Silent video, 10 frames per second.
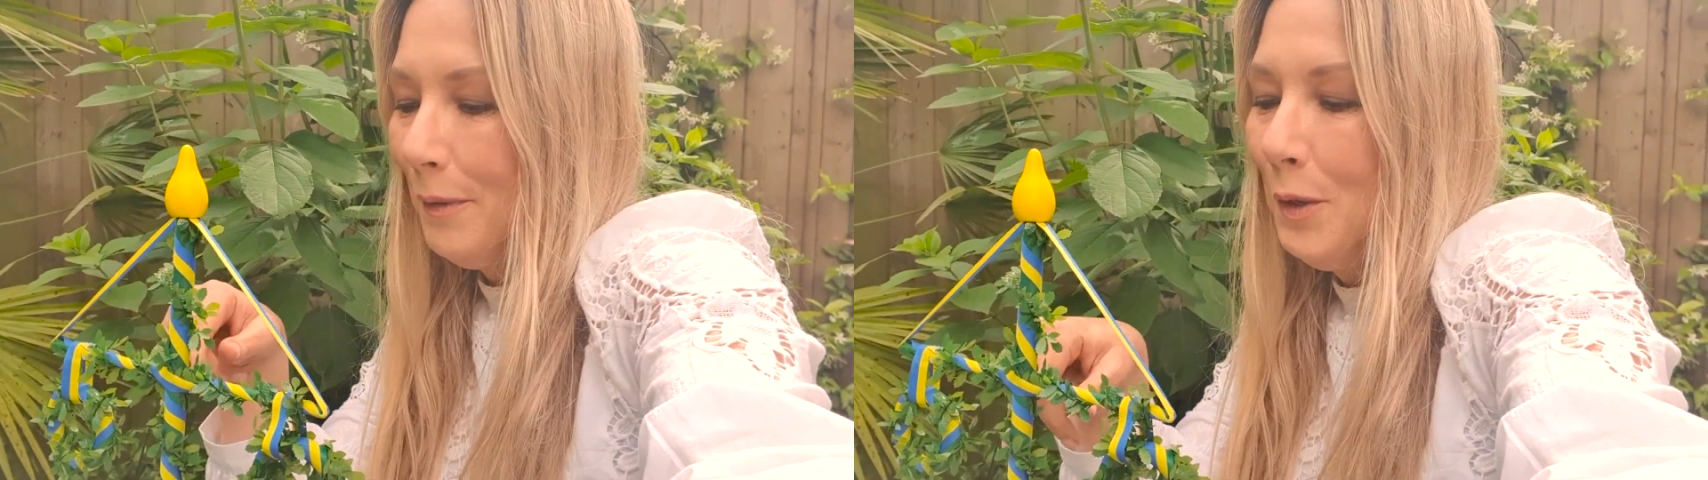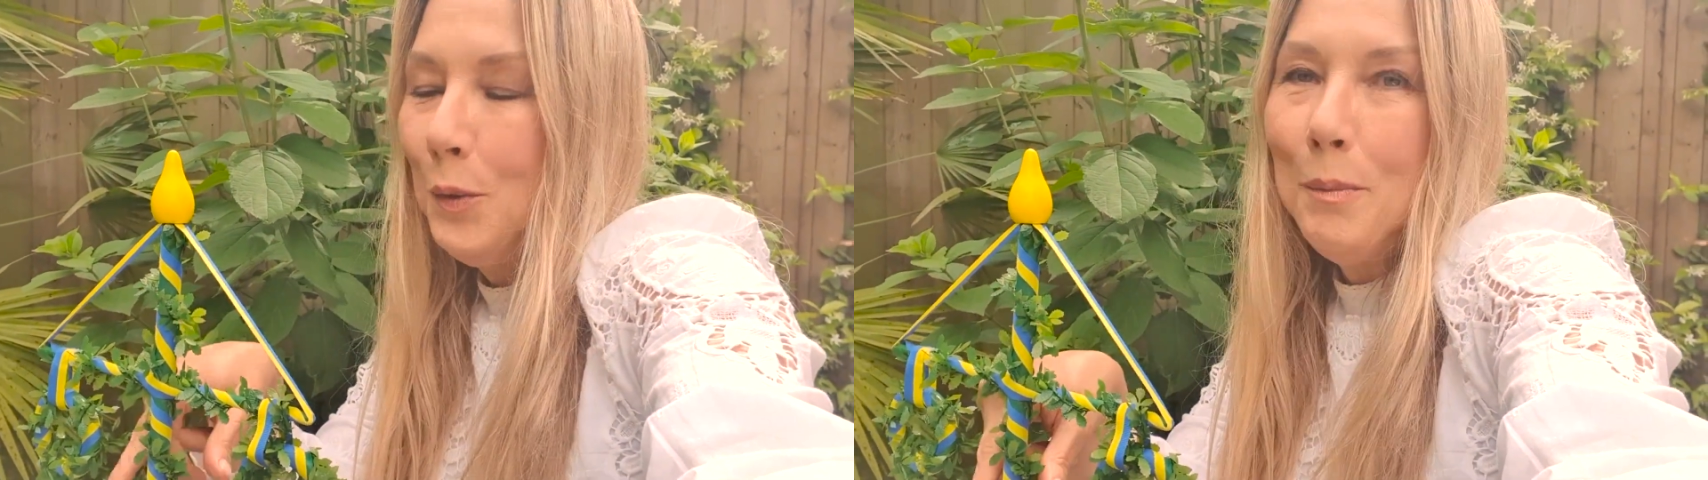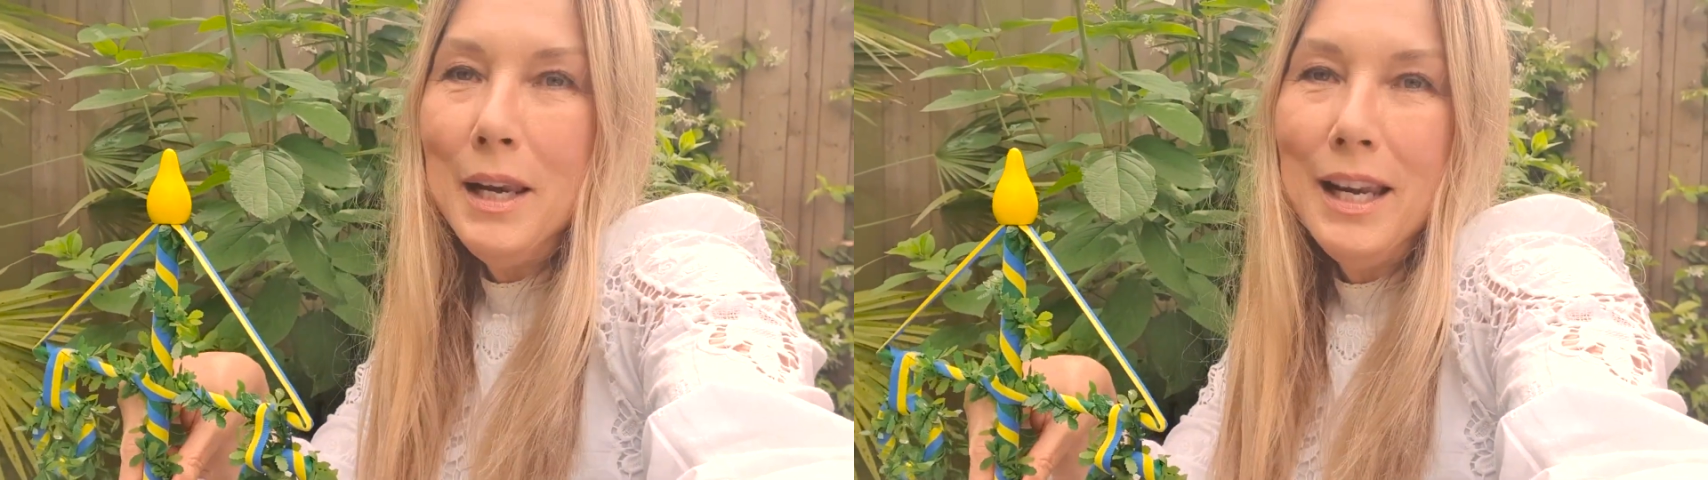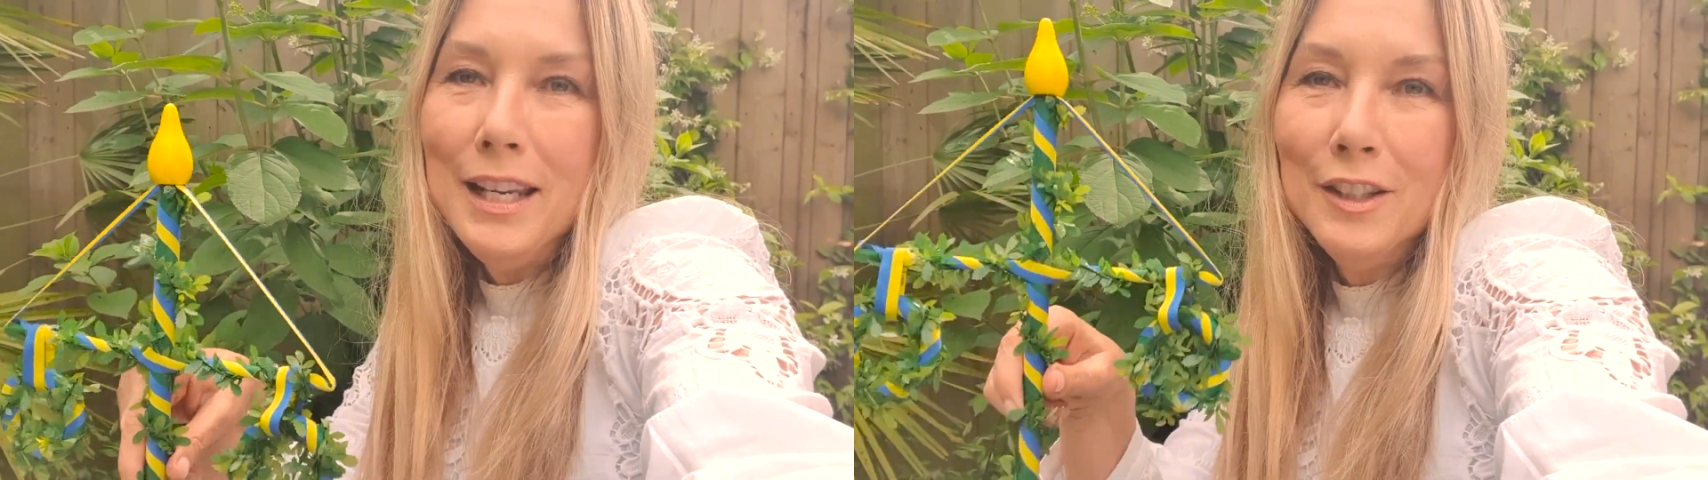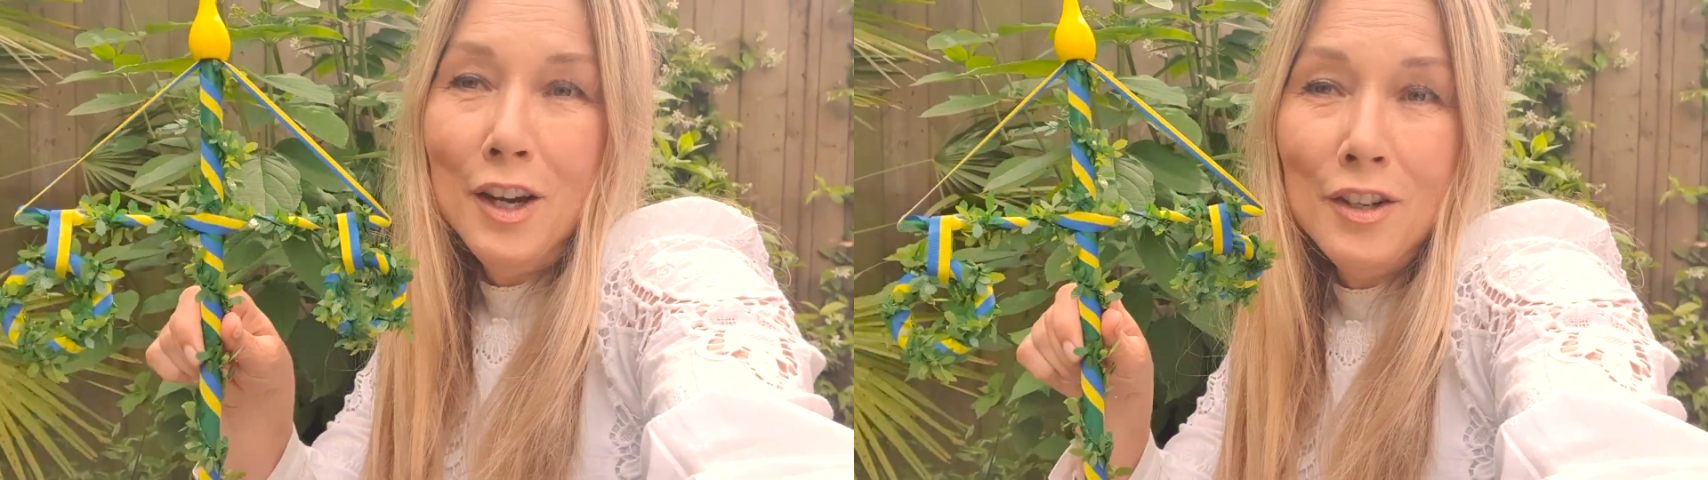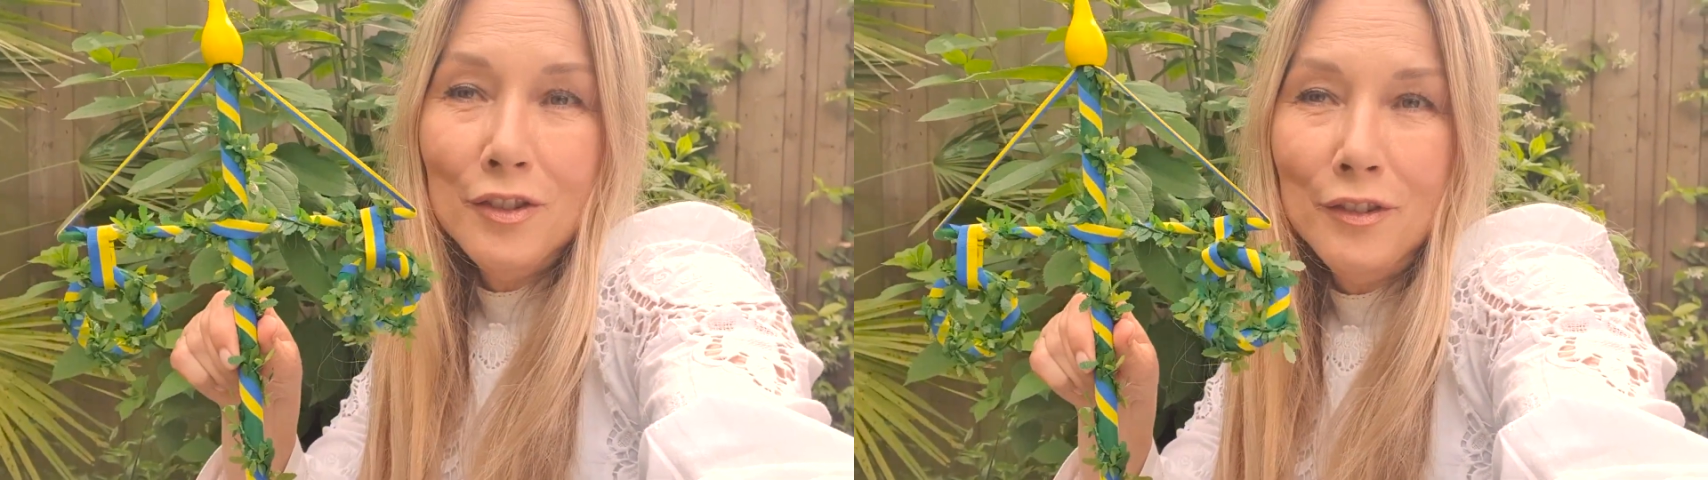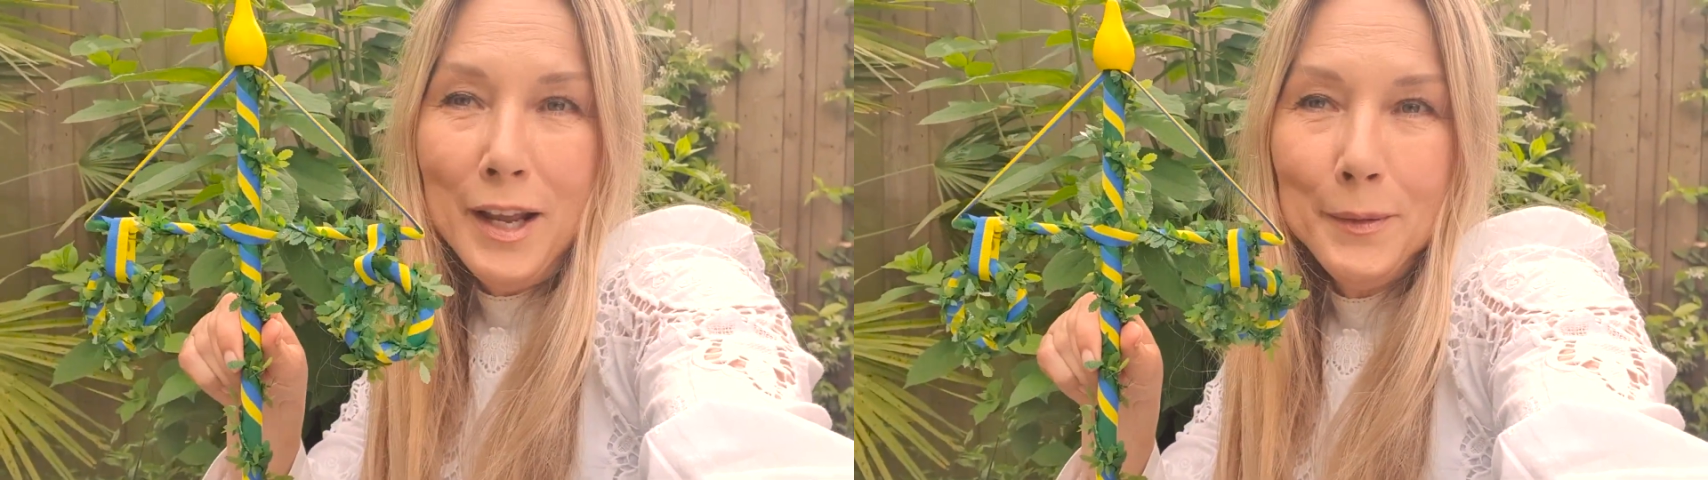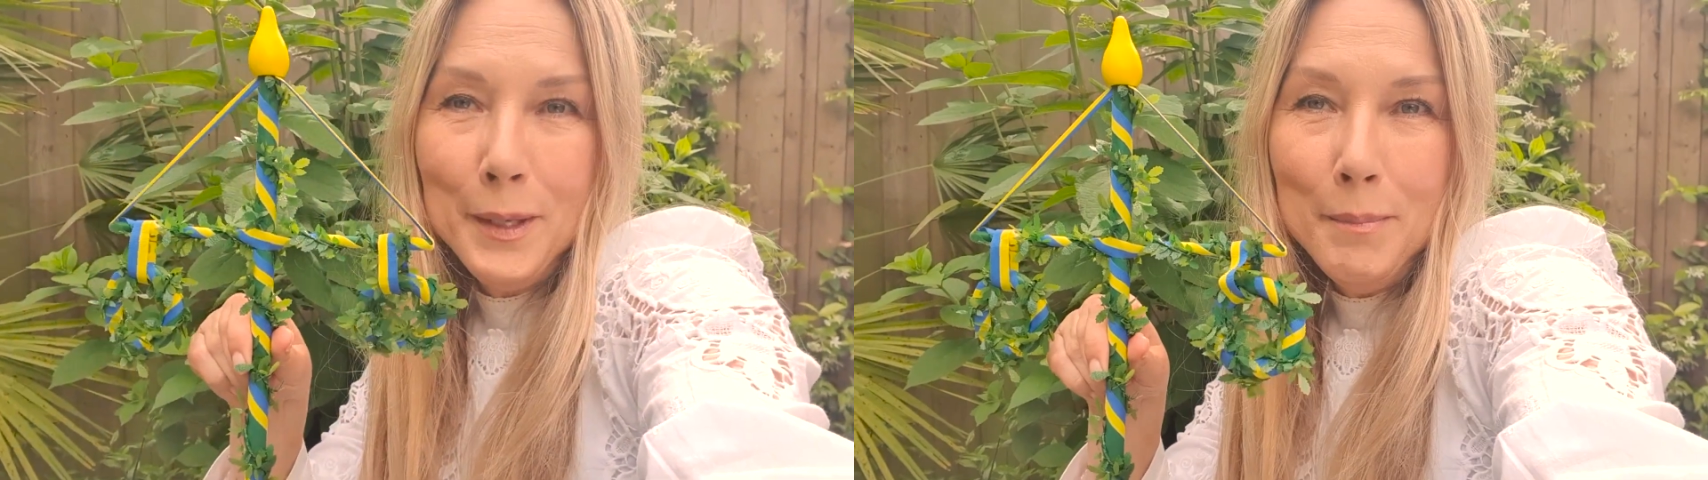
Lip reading: We normally dance around